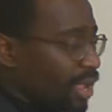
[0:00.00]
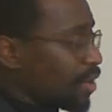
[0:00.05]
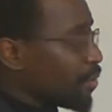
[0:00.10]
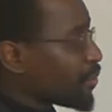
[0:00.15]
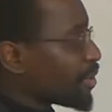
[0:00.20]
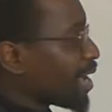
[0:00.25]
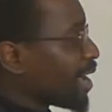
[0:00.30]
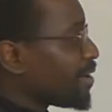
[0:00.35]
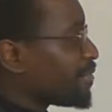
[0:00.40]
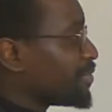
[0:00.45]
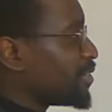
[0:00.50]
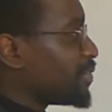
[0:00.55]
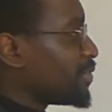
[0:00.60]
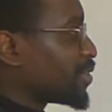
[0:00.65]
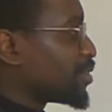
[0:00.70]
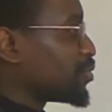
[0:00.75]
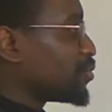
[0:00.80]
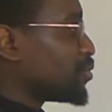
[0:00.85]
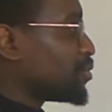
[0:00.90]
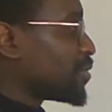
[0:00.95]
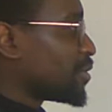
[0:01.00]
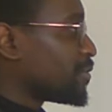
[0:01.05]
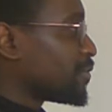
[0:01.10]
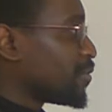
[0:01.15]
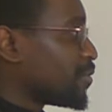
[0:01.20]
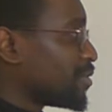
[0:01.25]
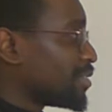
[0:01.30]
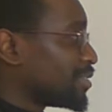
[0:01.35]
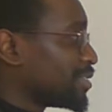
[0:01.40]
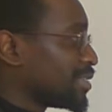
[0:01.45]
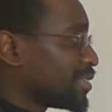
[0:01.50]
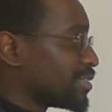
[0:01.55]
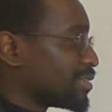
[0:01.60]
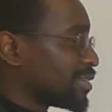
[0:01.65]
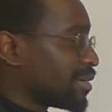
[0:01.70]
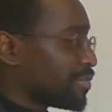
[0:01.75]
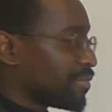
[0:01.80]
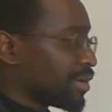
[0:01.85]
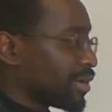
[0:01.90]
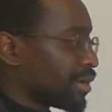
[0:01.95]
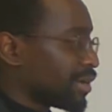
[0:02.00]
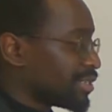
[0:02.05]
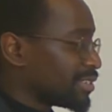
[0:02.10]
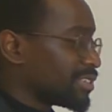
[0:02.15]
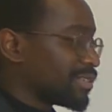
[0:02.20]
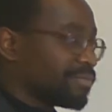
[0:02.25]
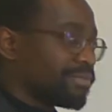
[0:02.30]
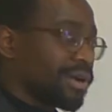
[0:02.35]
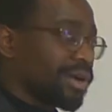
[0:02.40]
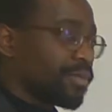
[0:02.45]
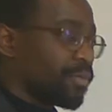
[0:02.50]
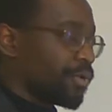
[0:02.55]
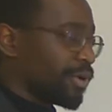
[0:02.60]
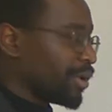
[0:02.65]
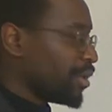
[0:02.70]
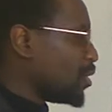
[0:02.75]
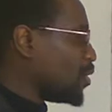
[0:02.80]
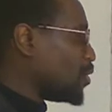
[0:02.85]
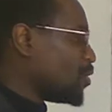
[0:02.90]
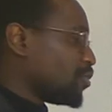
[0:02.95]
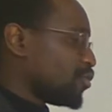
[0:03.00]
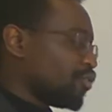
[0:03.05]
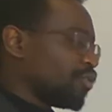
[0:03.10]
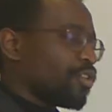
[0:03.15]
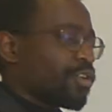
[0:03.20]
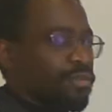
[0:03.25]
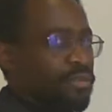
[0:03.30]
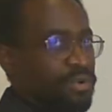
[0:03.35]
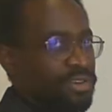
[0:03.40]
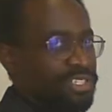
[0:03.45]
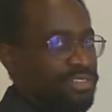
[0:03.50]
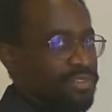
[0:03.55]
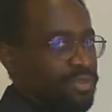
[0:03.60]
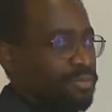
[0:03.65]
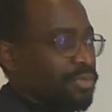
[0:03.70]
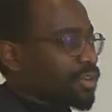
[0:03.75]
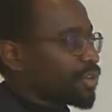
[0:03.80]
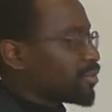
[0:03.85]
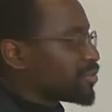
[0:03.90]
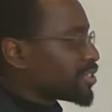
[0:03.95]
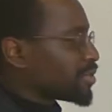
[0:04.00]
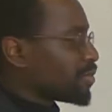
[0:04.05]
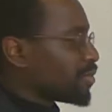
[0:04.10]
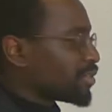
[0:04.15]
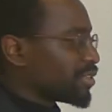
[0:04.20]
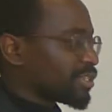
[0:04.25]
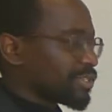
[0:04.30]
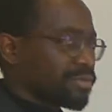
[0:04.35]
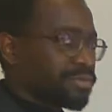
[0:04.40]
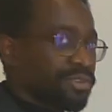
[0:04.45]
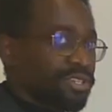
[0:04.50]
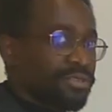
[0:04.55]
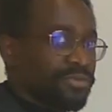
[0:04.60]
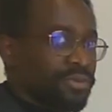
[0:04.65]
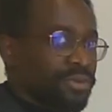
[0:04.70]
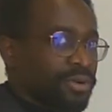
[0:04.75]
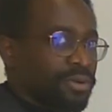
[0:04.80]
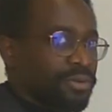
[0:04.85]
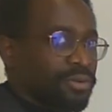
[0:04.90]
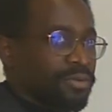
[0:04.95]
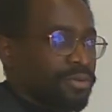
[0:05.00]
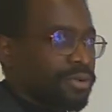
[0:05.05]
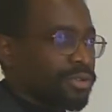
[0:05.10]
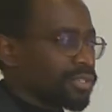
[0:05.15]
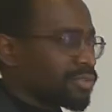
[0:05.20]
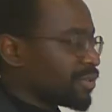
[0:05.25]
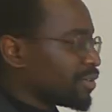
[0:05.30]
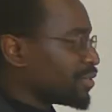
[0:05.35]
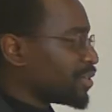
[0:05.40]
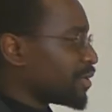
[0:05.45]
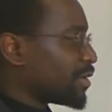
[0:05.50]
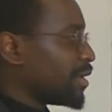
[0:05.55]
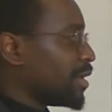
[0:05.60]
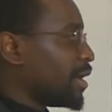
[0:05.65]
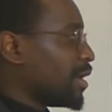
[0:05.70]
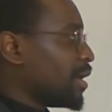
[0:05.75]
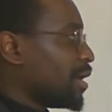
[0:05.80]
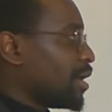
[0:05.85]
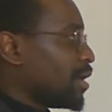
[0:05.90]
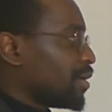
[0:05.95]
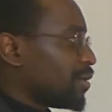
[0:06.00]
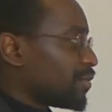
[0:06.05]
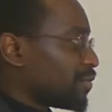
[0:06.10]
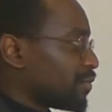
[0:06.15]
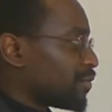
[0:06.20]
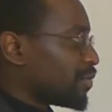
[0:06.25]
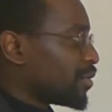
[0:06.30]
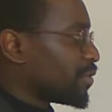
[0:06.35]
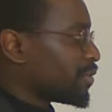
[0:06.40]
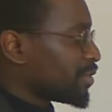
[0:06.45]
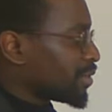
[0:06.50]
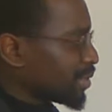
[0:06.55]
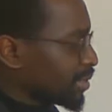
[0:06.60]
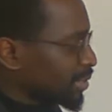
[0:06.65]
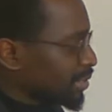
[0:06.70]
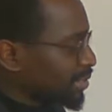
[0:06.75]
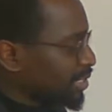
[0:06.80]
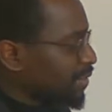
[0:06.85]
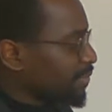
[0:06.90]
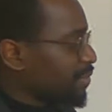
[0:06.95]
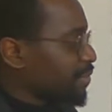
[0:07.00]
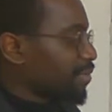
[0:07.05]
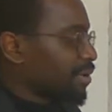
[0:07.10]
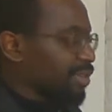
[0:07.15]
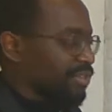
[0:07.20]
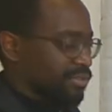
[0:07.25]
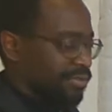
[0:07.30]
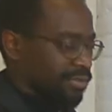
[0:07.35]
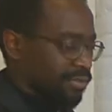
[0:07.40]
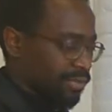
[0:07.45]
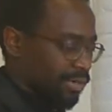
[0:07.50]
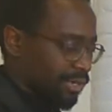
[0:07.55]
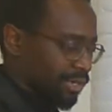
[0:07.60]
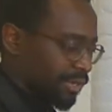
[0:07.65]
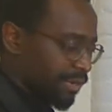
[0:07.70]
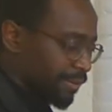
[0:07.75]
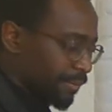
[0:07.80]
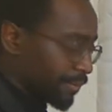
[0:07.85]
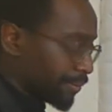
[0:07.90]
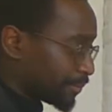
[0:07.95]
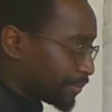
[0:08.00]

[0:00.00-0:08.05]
We have the Victoria Falls in Zambia and Zimbabwe. Of course, everybody knows about this beautiful falls, one of the 7 wonders of the world.